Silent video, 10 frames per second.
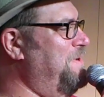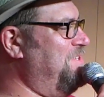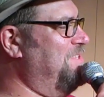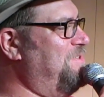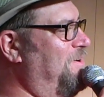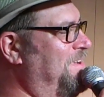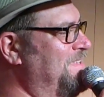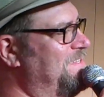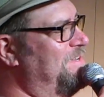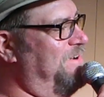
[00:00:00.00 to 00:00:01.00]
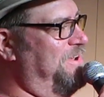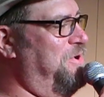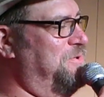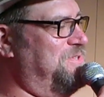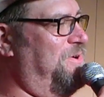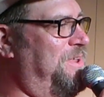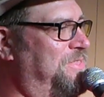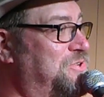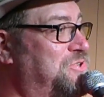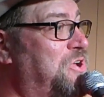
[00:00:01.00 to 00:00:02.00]
should start considering
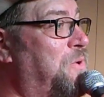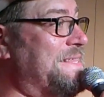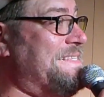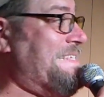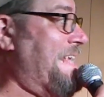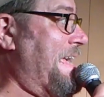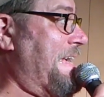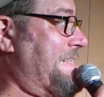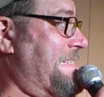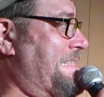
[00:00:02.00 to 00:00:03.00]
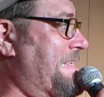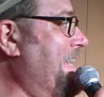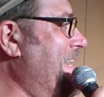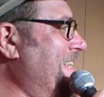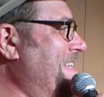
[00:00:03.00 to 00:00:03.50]
starting the show at 6.